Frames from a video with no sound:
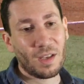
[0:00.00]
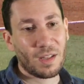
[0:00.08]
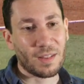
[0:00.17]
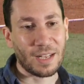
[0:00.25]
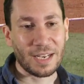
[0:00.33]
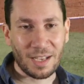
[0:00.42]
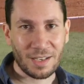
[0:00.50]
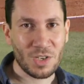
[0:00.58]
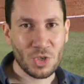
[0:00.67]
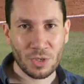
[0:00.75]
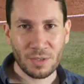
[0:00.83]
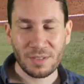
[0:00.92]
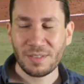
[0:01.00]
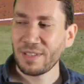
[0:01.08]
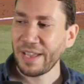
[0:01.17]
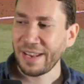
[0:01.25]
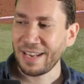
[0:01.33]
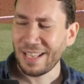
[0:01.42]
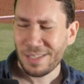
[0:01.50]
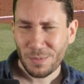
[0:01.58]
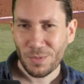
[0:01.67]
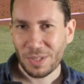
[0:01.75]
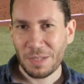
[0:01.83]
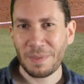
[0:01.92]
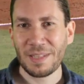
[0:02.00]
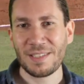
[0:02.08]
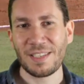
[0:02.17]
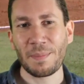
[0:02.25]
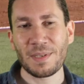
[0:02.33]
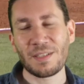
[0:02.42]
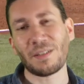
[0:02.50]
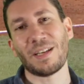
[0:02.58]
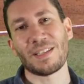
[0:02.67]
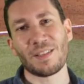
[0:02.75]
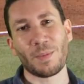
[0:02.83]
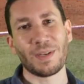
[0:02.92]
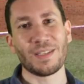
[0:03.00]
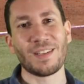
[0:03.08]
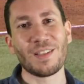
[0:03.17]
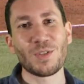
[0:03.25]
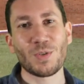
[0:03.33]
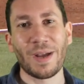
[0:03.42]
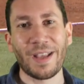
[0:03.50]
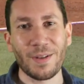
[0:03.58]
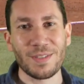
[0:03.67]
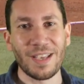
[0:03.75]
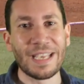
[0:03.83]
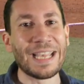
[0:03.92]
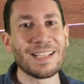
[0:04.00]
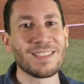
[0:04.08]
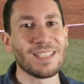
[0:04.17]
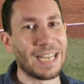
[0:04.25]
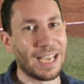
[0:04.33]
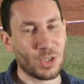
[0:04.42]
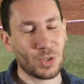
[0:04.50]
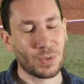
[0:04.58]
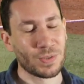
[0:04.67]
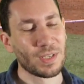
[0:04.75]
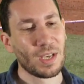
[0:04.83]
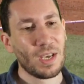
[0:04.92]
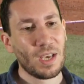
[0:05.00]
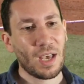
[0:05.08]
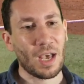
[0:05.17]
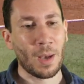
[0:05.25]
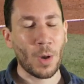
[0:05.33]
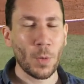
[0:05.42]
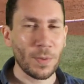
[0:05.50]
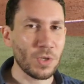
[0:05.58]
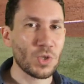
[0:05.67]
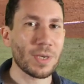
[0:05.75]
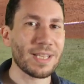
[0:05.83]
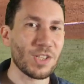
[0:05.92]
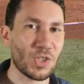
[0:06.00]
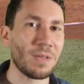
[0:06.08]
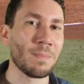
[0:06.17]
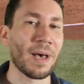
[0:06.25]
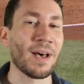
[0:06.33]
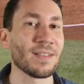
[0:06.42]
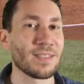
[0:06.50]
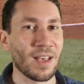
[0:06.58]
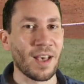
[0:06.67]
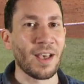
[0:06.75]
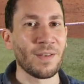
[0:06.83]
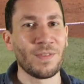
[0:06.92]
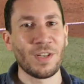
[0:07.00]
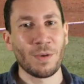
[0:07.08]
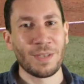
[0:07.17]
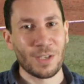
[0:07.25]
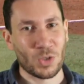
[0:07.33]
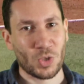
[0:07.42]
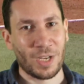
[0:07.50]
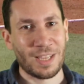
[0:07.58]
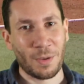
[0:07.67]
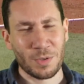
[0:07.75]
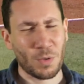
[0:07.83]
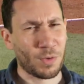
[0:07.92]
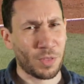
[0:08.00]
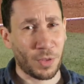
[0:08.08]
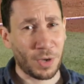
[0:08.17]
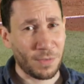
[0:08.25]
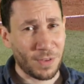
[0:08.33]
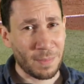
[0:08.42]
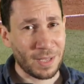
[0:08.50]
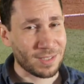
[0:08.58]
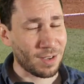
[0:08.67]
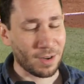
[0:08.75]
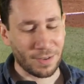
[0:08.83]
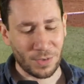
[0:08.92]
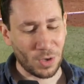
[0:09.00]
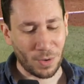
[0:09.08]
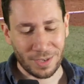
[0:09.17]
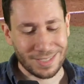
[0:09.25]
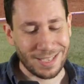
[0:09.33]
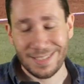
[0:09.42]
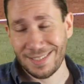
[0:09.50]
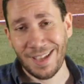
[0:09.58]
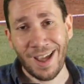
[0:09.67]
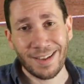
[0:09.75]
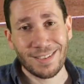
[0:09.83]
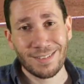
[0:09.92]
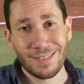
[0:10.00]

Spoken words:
Then he got injured, and he hasn't really been the same until last time when he had 10 strikeouts against the Nationals. I hope you enjoyed that Shane Baz video yesterday that was over 35 minutes long. If you notice, it's not